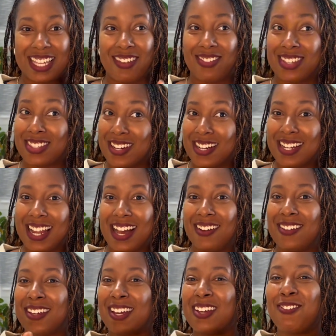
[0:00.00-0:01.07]
If you start now,
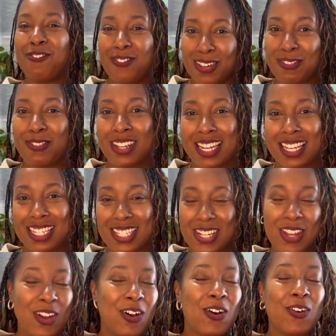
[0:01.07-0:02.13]
you could be finished
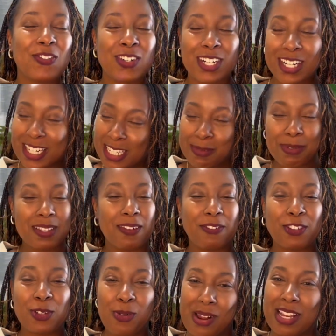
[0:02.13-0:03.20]
for Christmas of
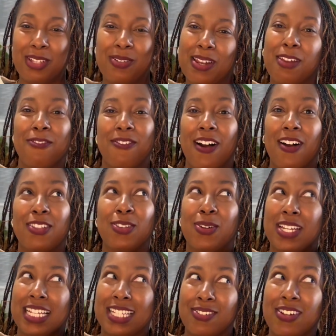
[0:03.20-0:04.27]

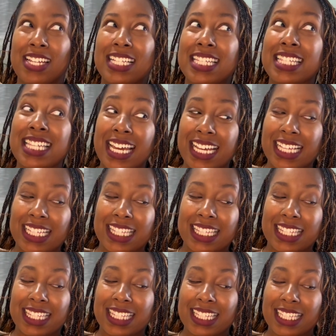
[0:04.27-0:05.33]

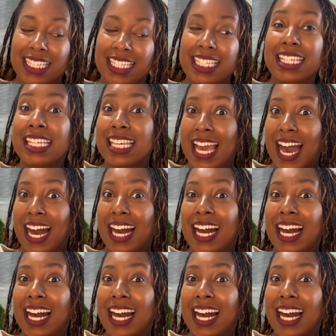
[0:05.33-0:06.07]
2026. Yeah.